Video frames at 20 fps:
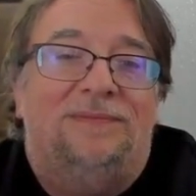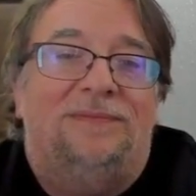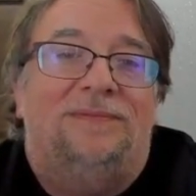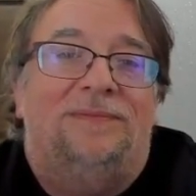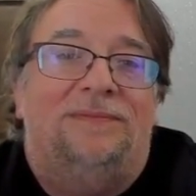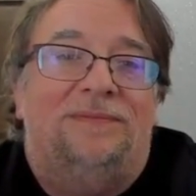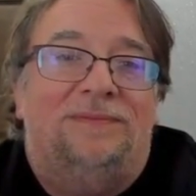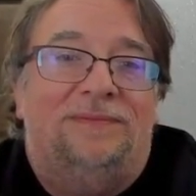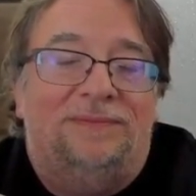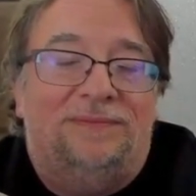
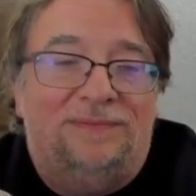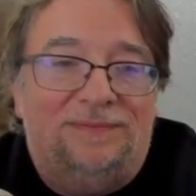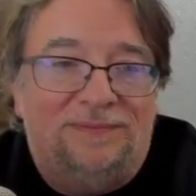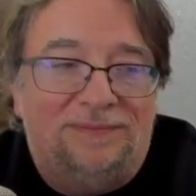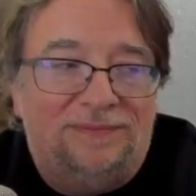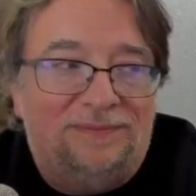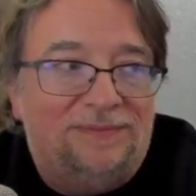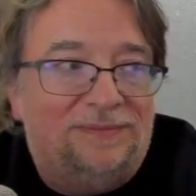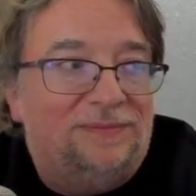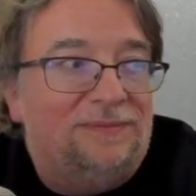
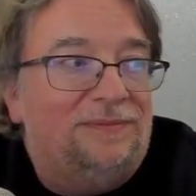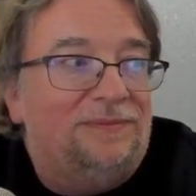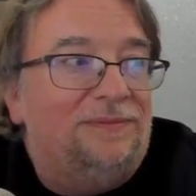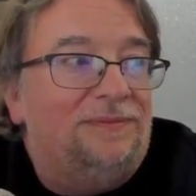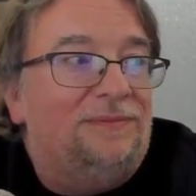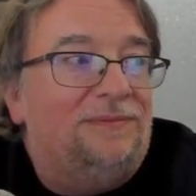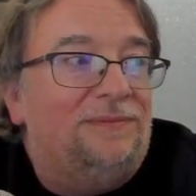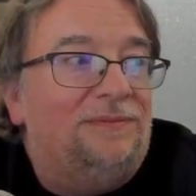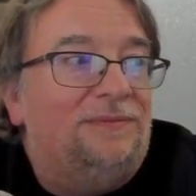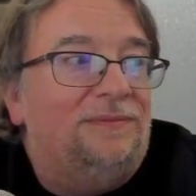
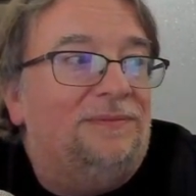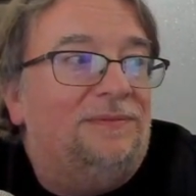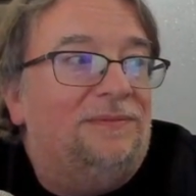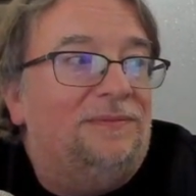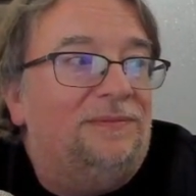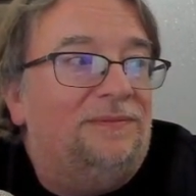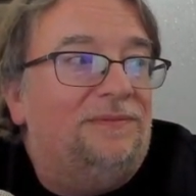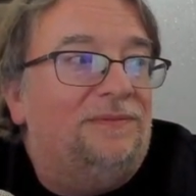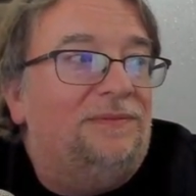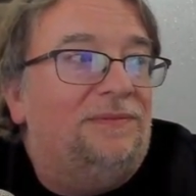
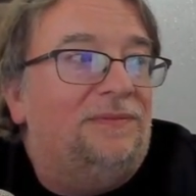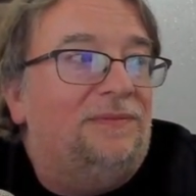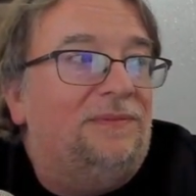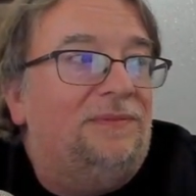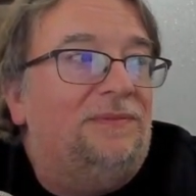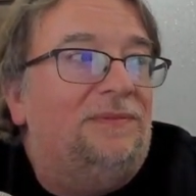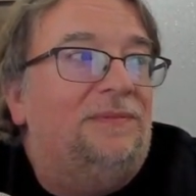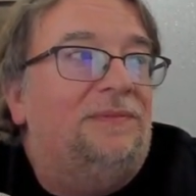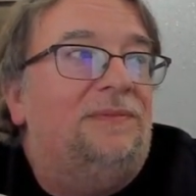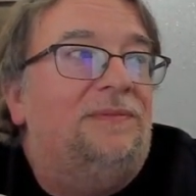
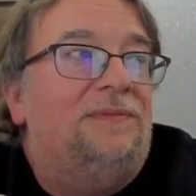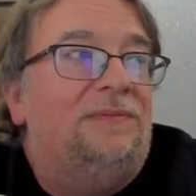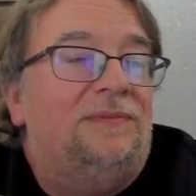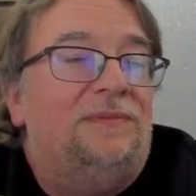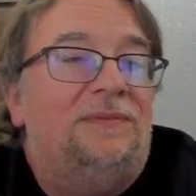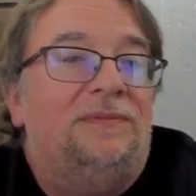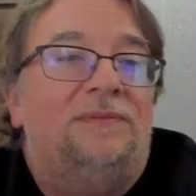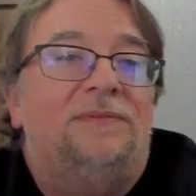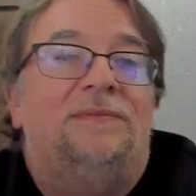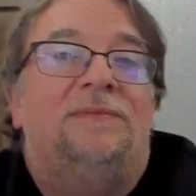
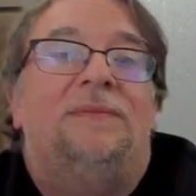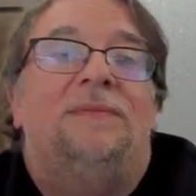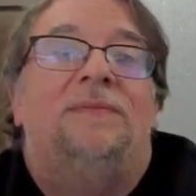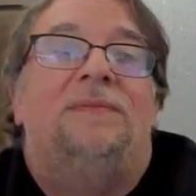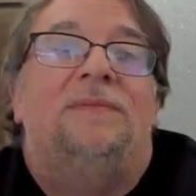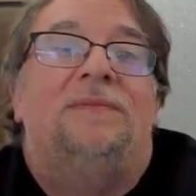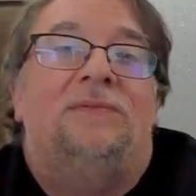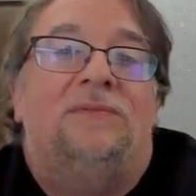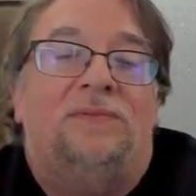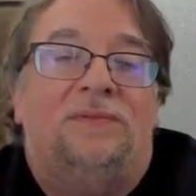
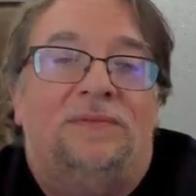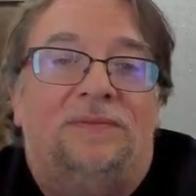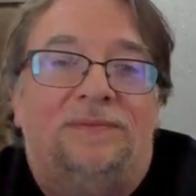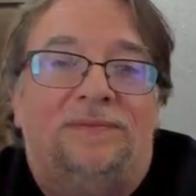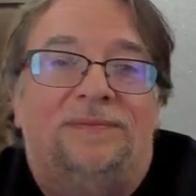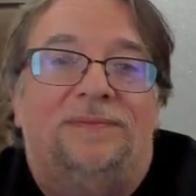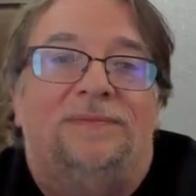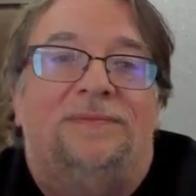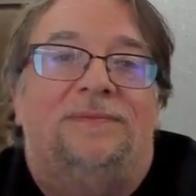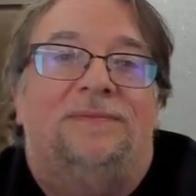
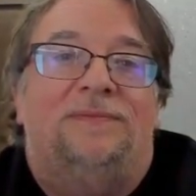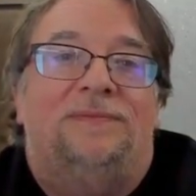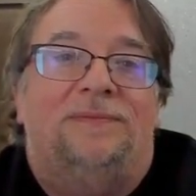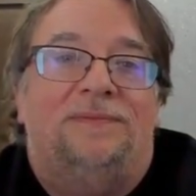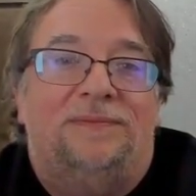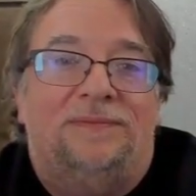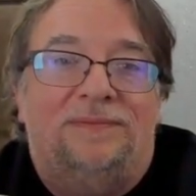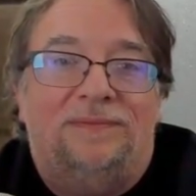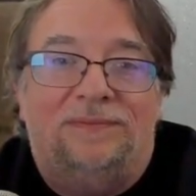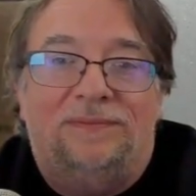
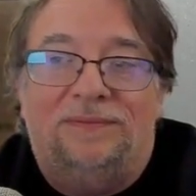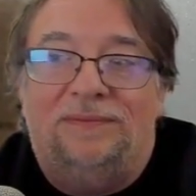(not speaking)